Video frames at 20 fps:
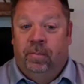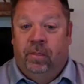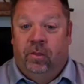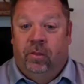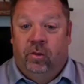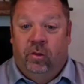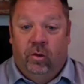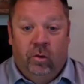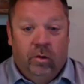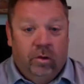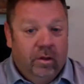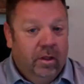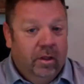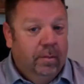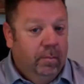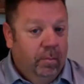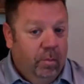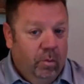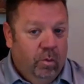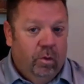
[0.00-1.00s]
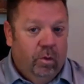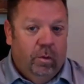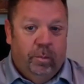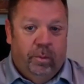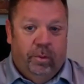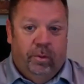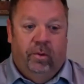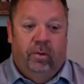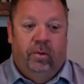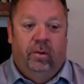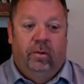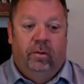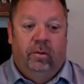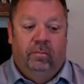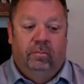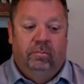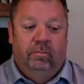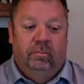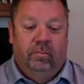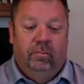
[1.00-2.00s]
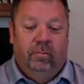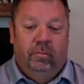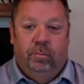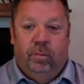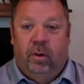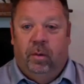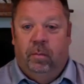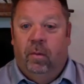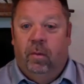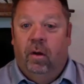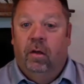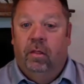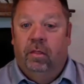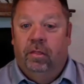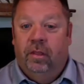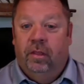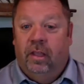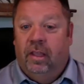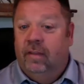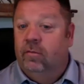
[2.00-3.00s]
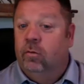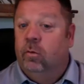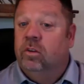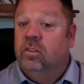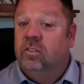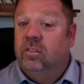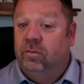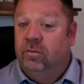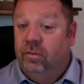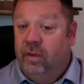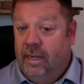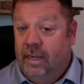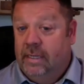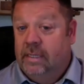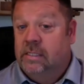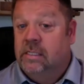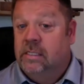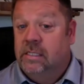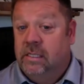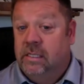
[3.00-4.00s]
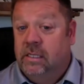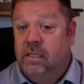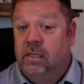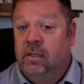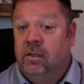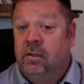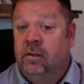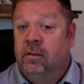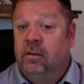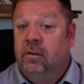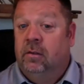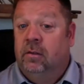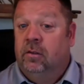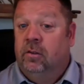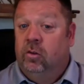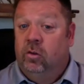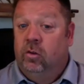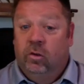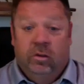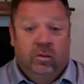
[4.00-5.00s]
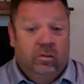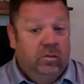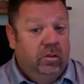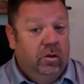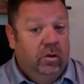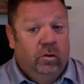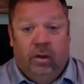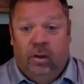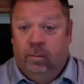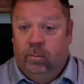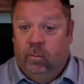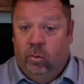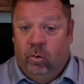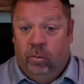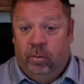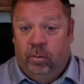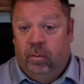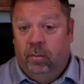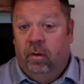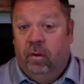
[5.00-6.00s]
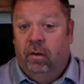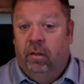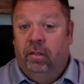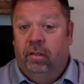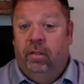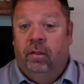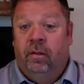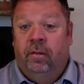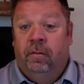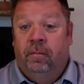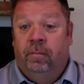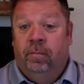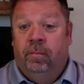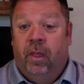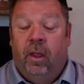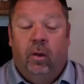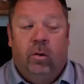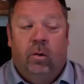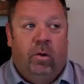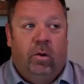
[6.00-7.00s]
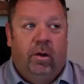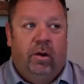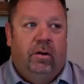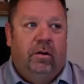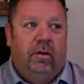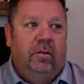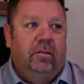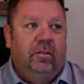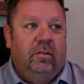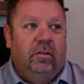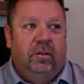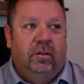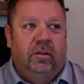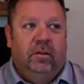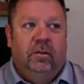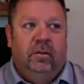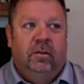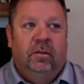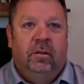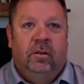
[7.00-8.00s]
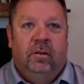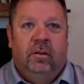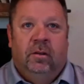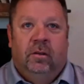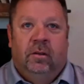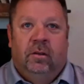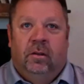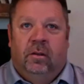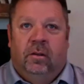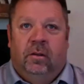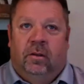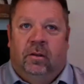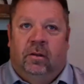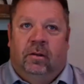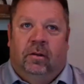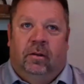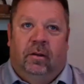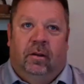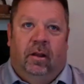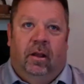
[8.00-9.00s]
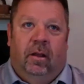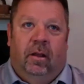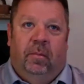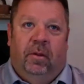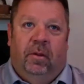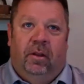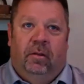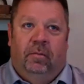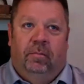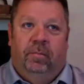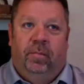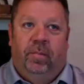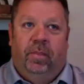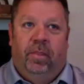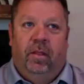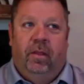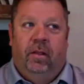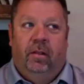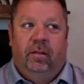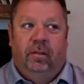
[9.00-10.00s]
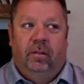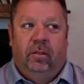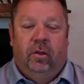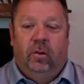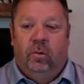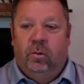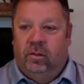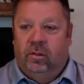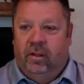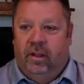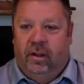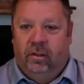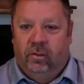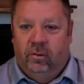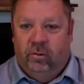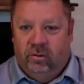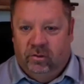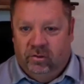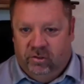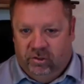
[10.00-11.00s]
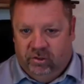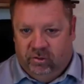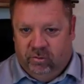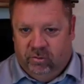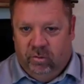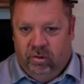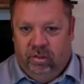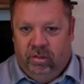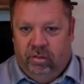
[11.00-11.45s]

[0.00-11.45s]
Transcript: you can get more per month. Even with some vacancy, you can still get more per month. And quite honestly, I mean, look what landlords just went